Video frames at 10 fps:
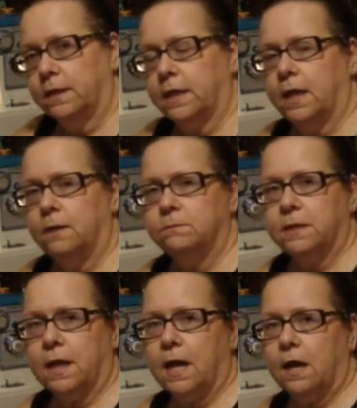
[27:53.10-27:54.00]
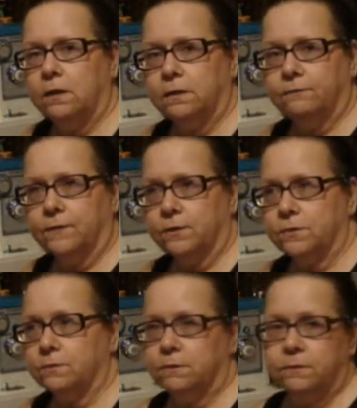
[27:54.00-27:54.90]
came down, the
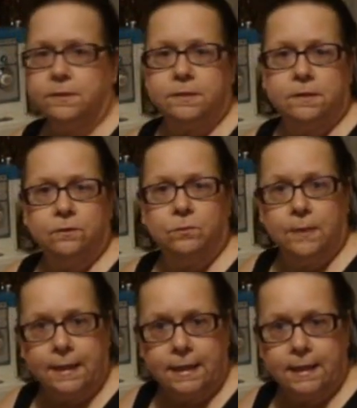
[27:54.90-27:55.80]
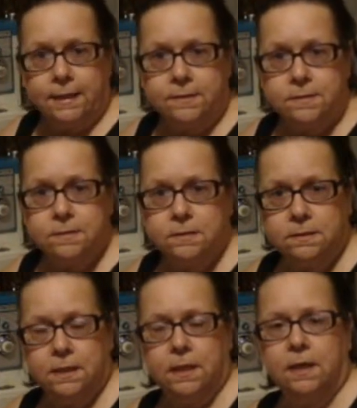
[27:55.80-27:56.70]
first one was to the waist,
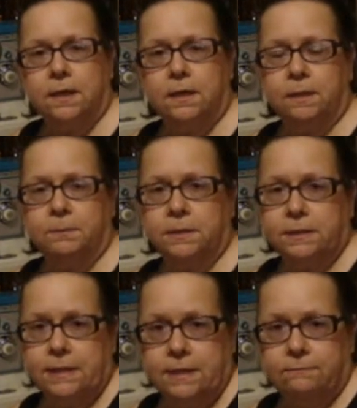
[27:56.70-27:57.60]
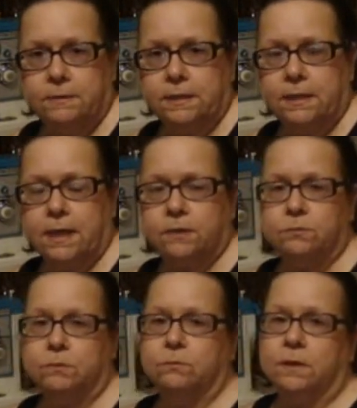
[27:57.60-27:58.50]
then I believe the next
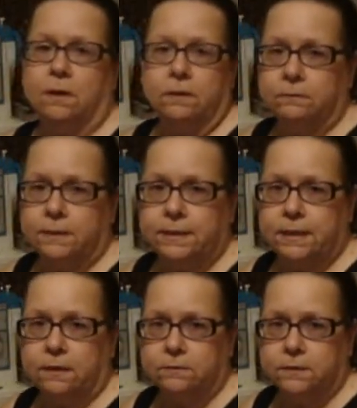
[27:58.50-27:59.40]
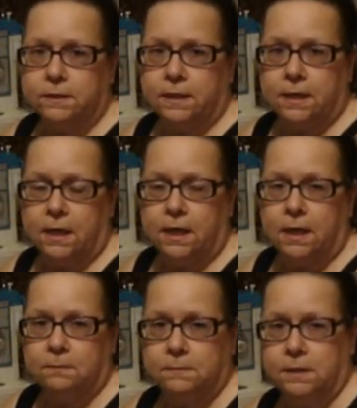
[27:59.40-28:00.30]
one went all the way down to the
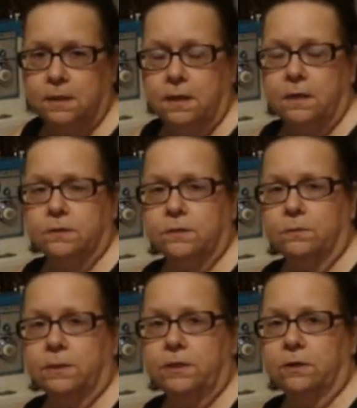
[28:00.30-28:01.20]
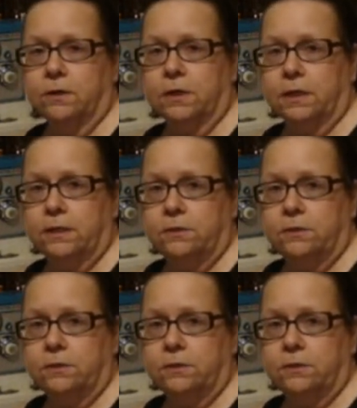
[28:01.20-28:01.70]
hem. So what you're going